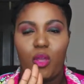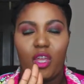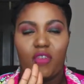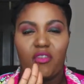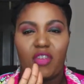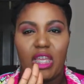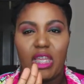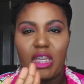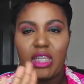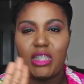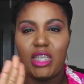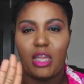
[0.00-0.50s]
have
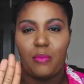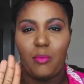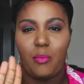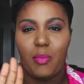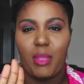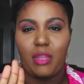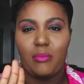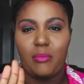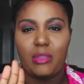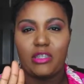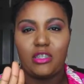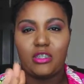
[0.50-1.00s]
any type of
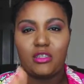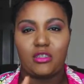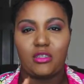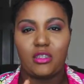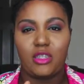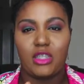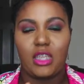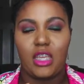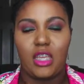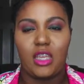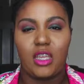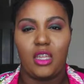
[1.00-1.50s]
pigment to your
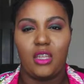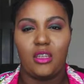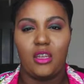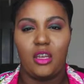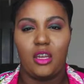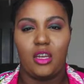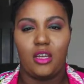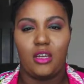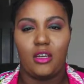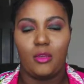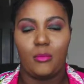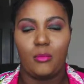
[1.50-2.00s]
skin,
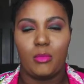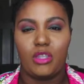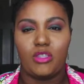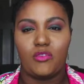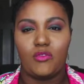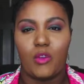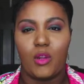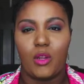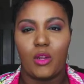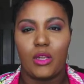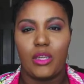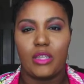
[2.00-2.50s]
as
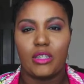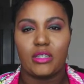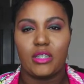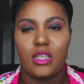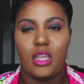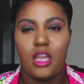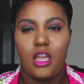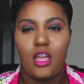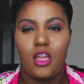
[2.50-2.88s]
far as